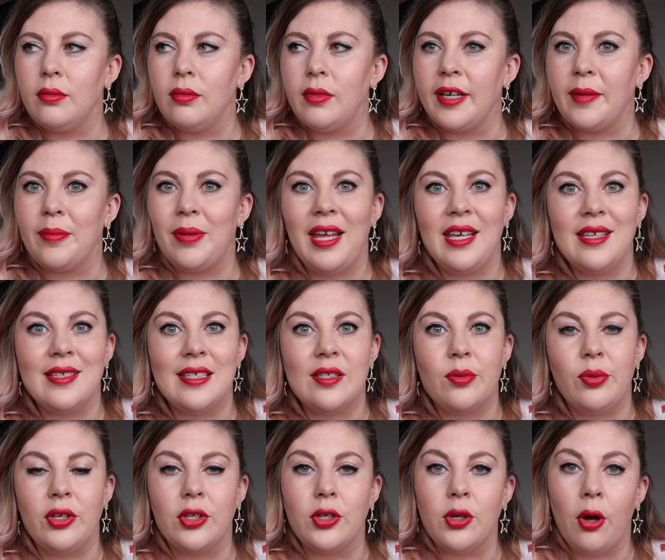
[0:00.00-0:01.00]
like
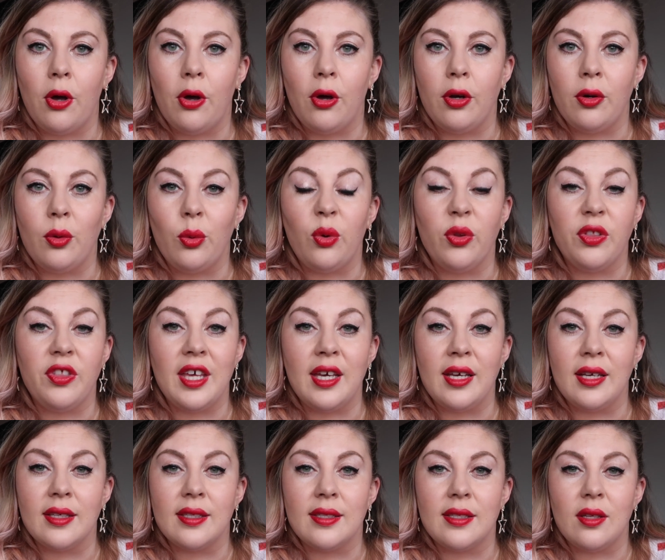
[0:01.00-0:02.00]
places we'd gone or
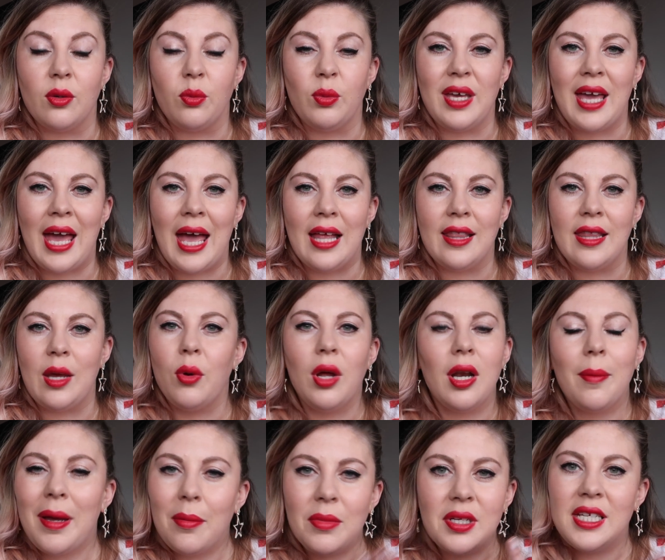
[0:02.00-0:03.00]
things that we had. They
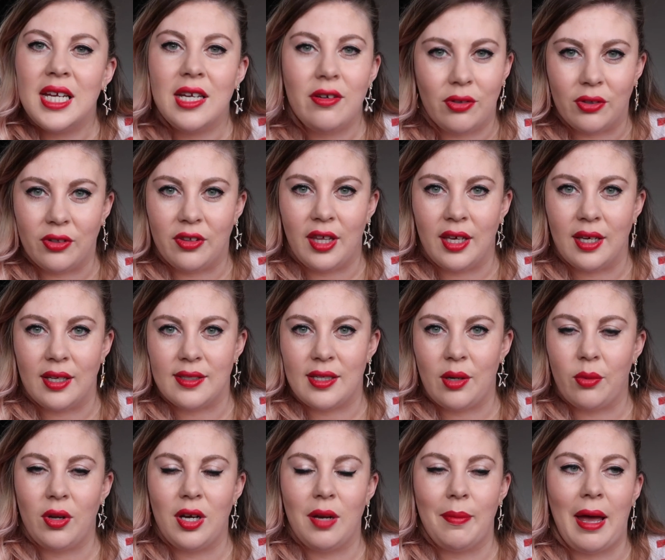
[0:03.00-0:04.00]
weren't about material things,
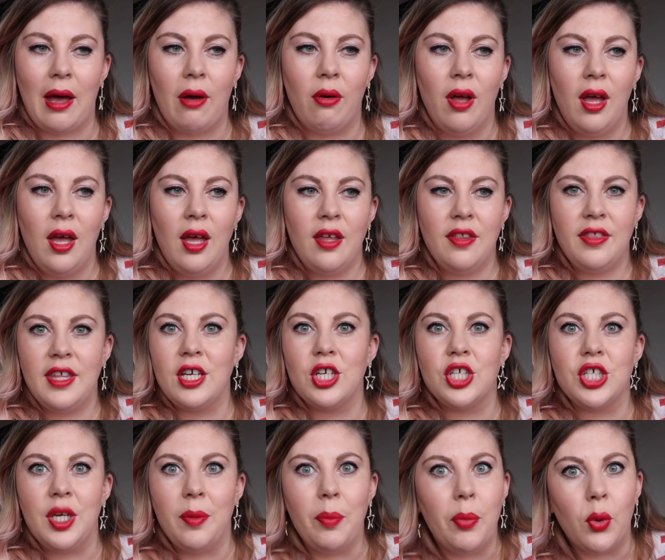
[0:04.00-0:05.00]
they weren't about
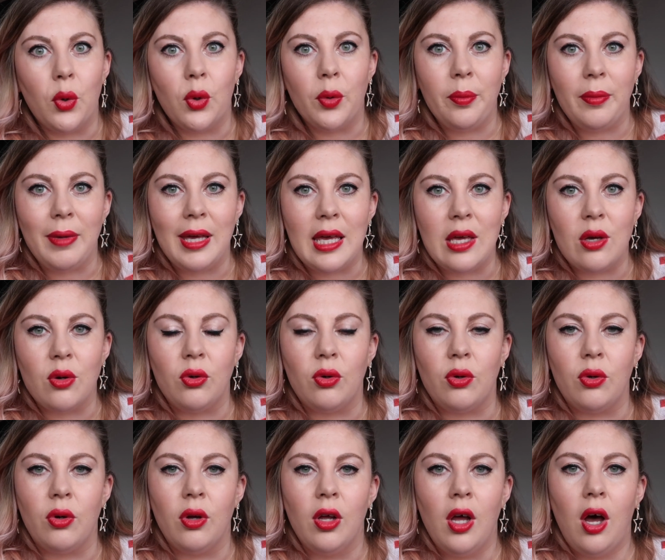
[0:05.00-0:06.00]
things she'd bought me
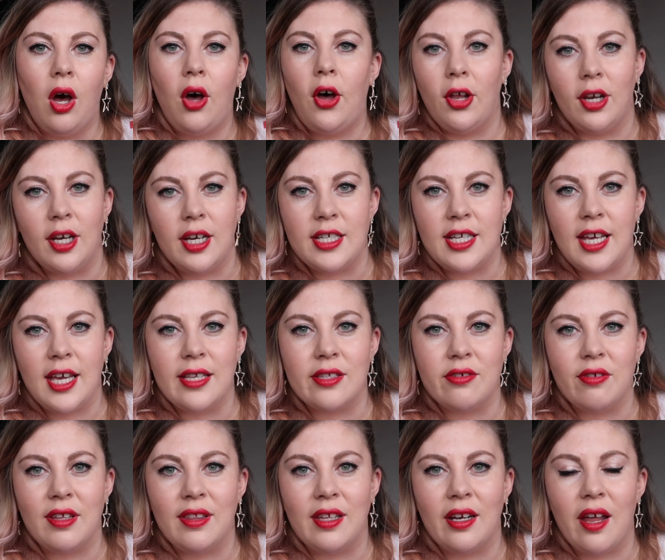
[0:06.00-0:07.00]
or
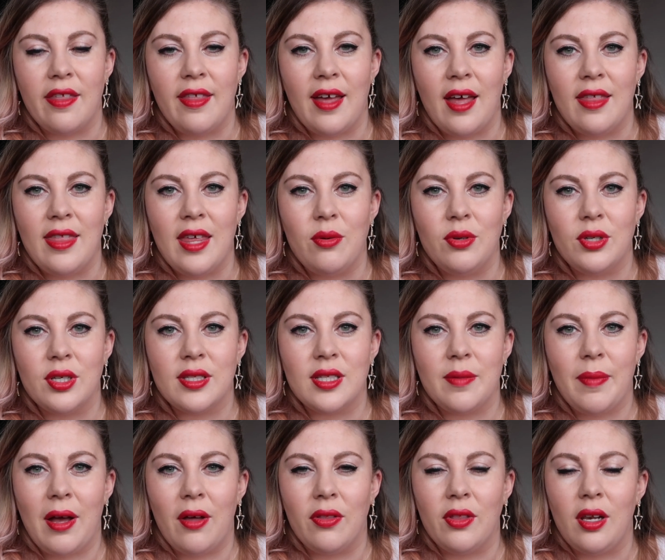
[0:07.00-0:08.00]
holidays or anything like that. They were just
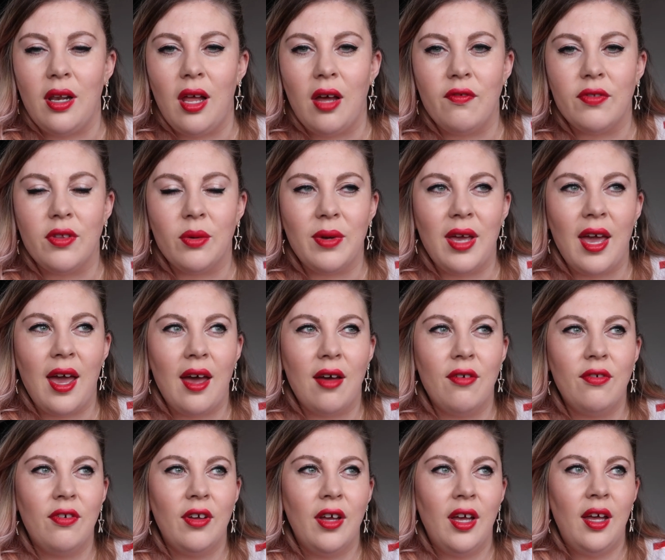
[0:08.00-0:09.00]
about the love that we
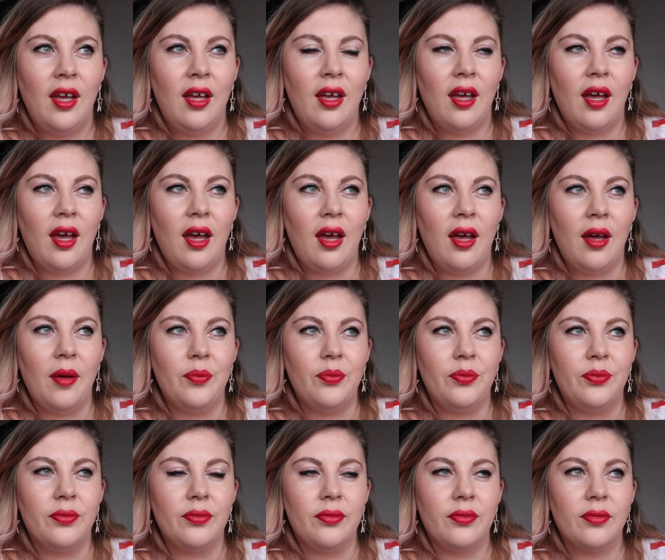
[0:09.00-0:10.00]
have.
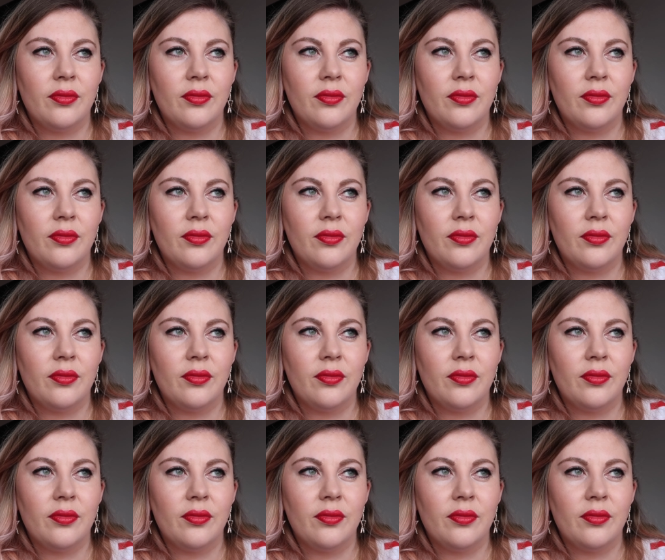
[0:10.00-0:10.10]
And